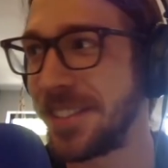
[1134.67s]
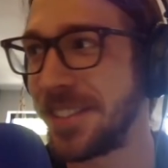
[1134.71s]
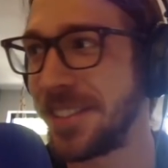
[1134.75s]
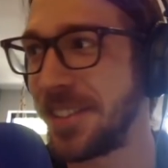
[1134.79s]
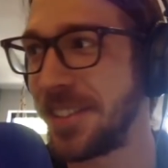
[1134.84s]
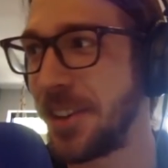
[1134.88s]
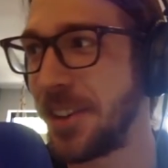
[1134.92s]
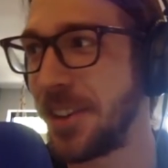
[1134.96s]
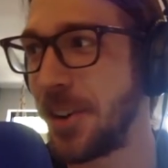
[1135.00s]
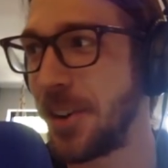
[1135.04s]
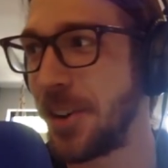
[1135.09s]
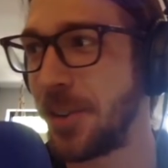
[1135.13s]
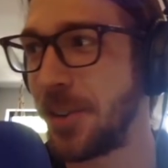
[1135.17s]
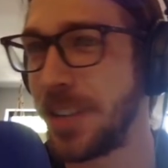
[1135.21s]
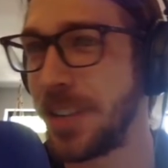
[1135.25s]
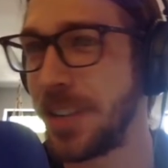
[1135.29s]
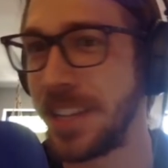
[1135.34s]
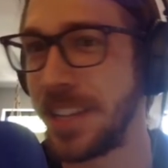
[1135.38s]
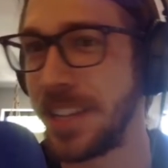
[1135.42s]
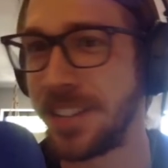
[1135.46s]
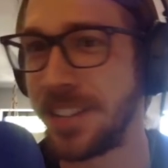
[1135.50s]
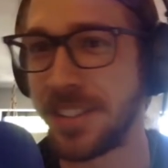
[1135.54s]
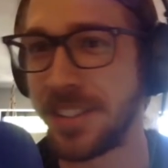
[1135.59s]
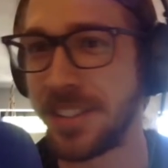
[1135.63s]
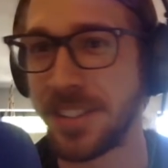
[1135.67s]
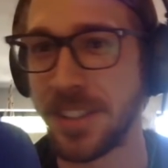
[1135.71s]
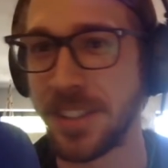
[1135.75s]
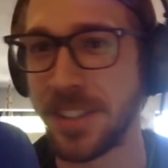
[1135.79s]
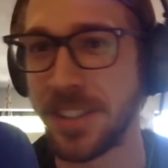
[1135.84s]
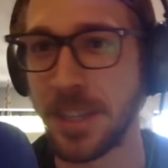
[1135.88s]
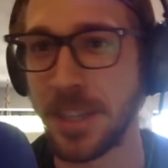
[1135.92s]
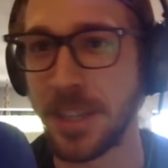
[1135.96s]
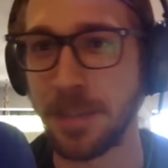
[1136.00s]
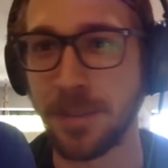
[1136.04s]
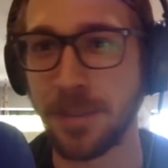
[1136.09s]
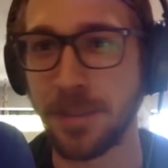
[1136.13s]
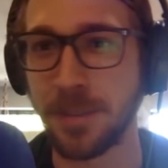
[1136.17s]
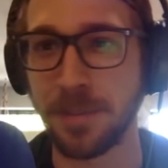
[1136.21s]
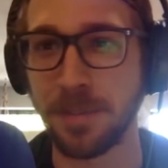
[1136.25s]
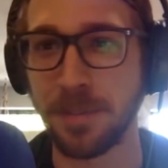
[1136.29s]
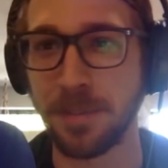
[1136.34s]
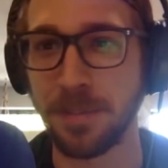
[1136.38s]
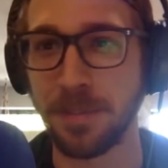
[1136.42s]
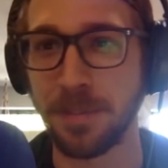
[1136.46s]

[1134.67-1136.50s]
eats, sleeps,